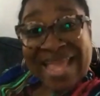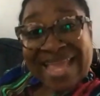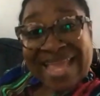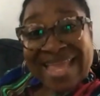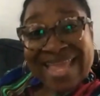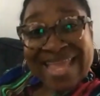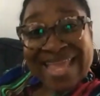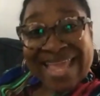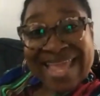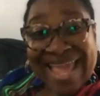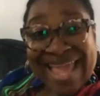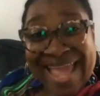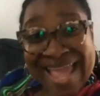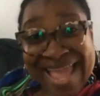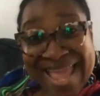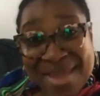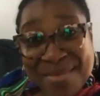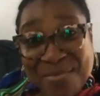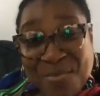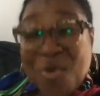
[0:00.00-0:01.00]
he
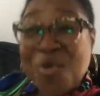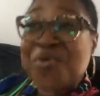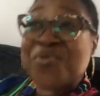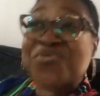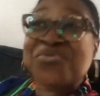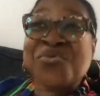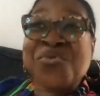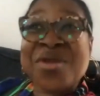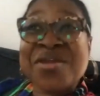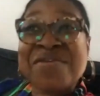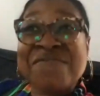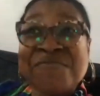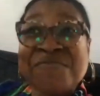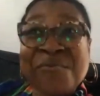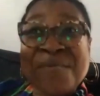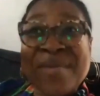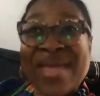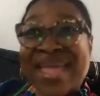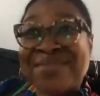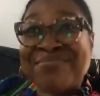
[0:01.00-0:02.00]
came all the way
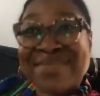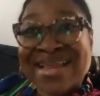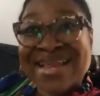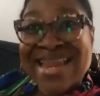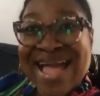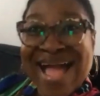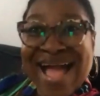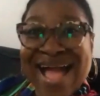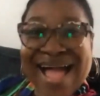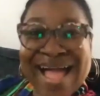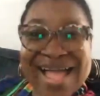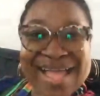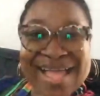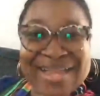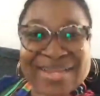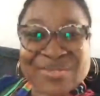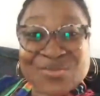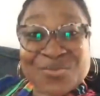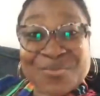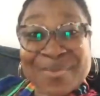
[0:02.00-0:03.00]
from Egbeda
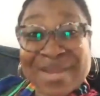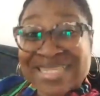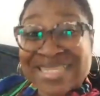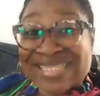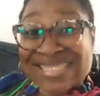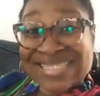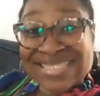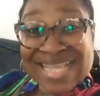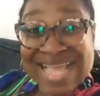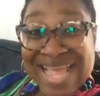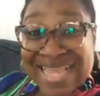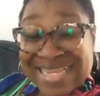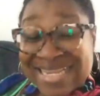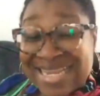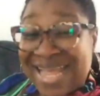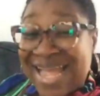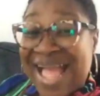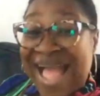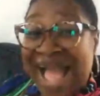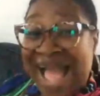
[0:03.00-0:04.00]
to my side.
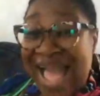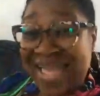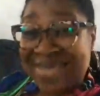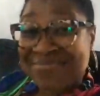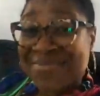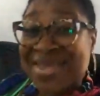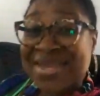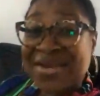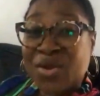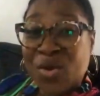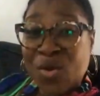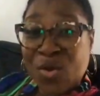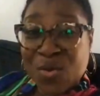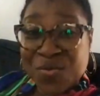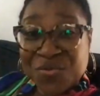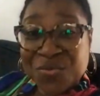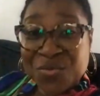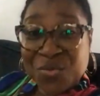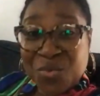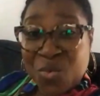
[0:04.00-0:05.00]
I mean,
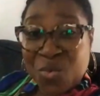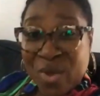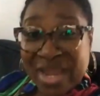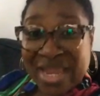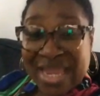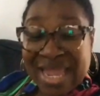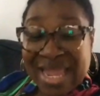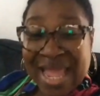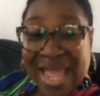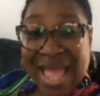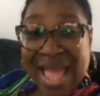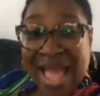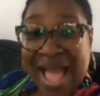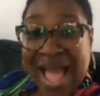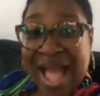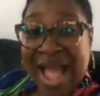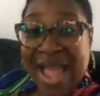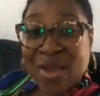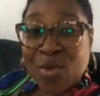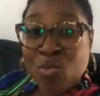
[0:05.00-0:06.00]
all the way.
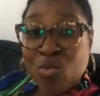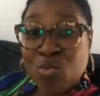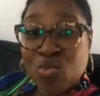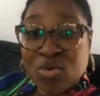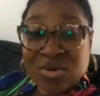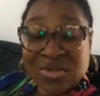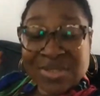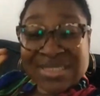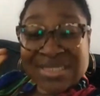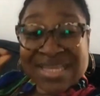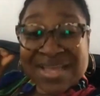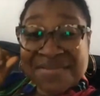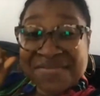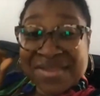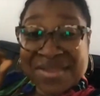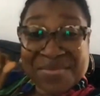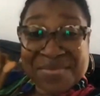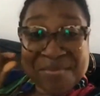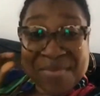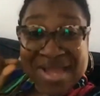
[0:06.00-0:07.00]
I wouldn't have
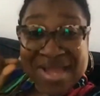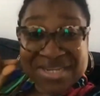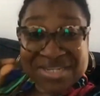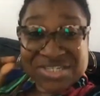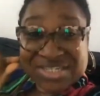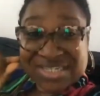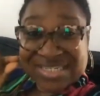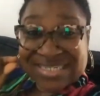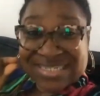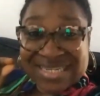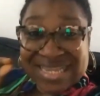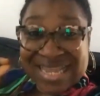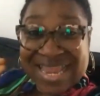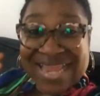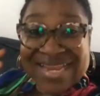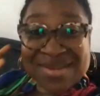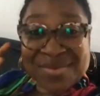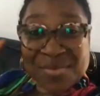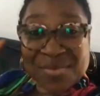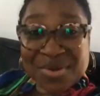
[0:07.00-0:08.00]
imagined that
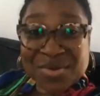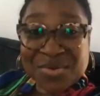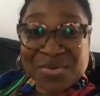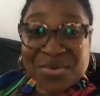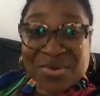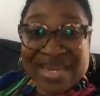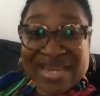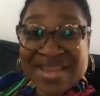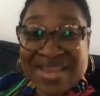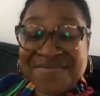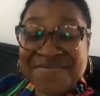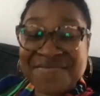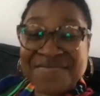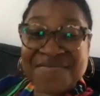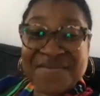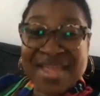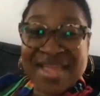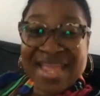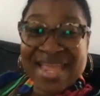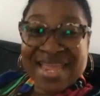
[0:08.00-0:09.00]
anybody would
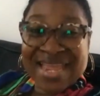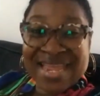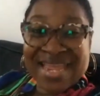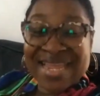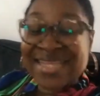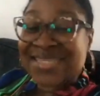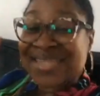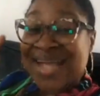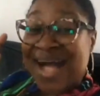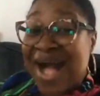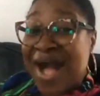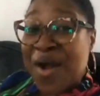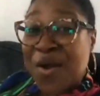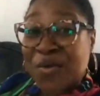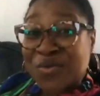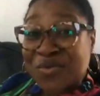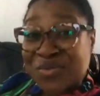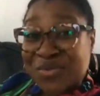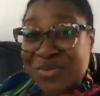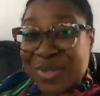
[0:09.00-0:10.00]
leave his
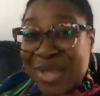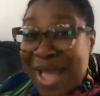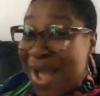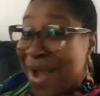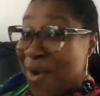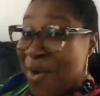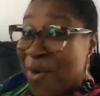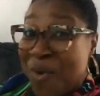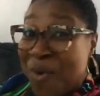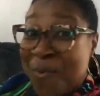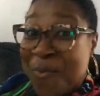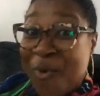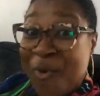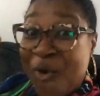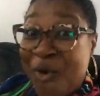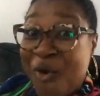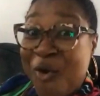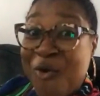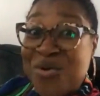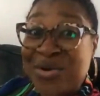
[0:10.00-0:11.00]
house and come
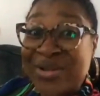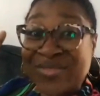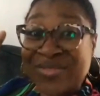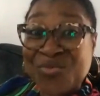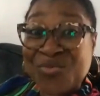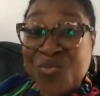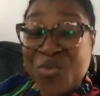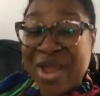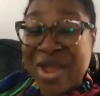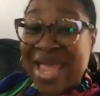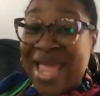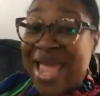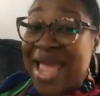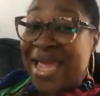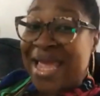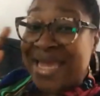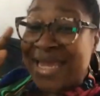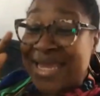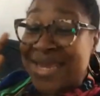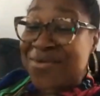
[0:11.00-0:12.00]
all the
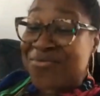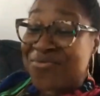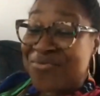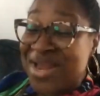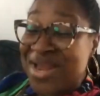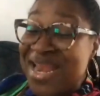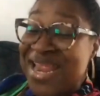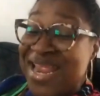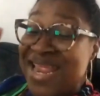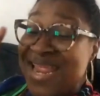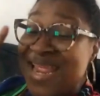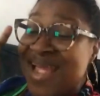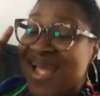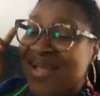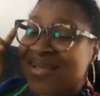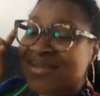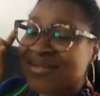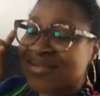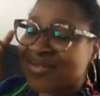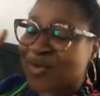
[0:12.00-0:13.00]
way. He really
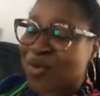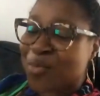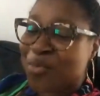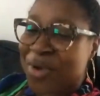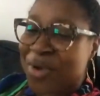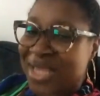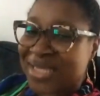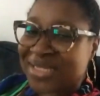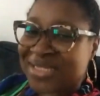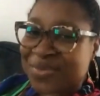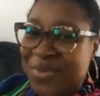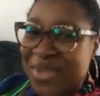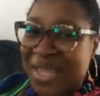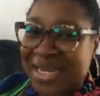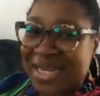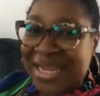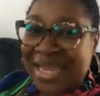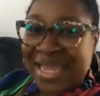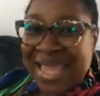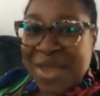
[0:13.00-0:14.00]
surprised me,
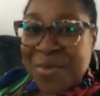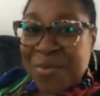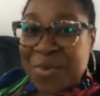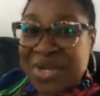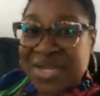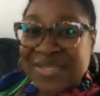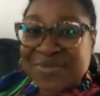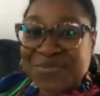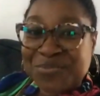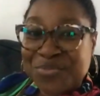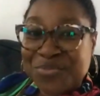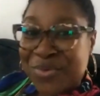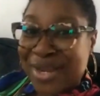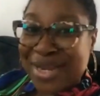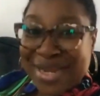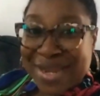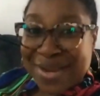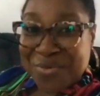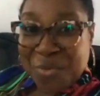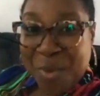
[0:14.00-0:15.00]
and he came with his
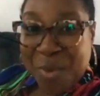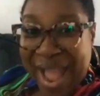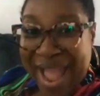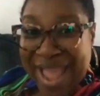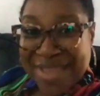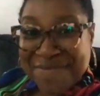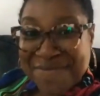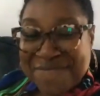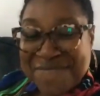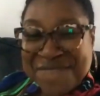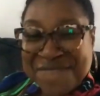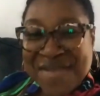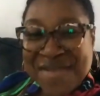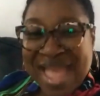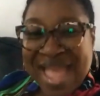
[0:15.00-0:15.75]
pregnant wife